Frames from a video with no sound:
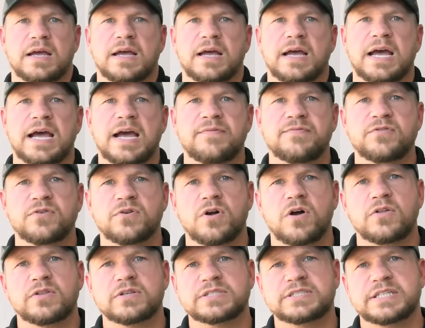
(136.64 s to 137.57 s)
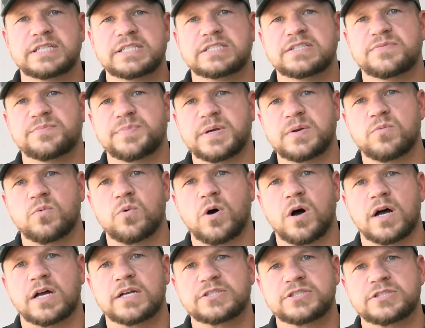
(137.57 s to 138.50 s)
After all the seats have been
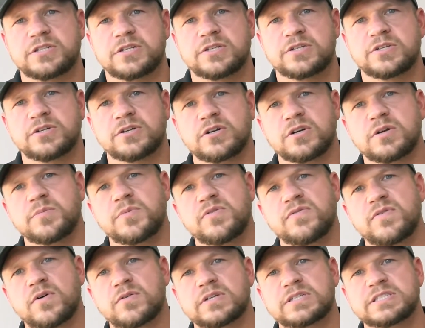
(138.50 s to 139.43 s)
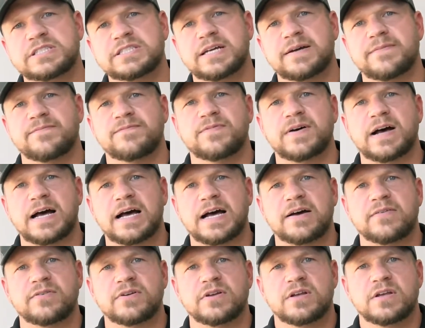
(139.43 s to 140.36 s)
washed, you're going to move on to step
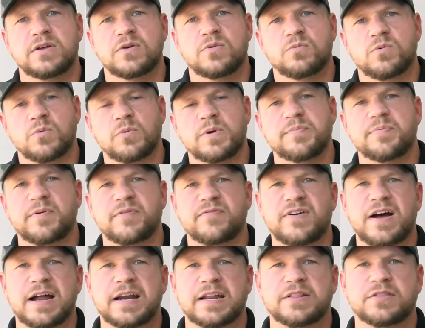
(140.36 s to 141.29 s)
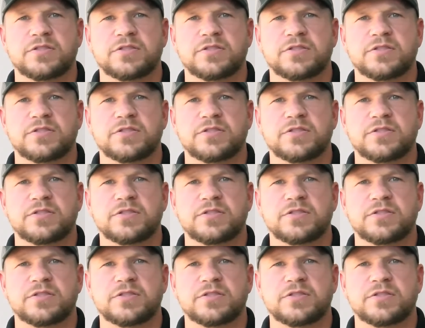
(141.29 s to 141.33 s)
5, where we provided